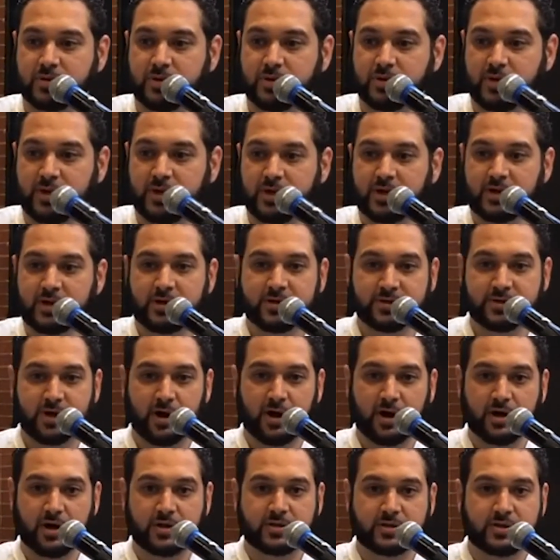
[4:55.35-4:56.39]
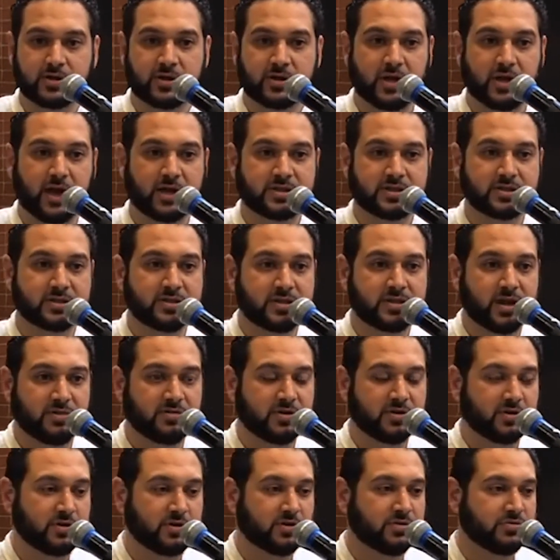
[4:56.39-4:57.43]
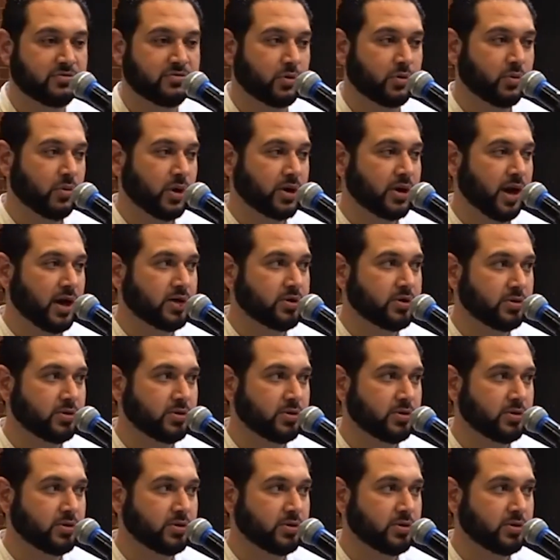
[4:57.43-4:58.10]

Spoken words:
his heart has never for one iota,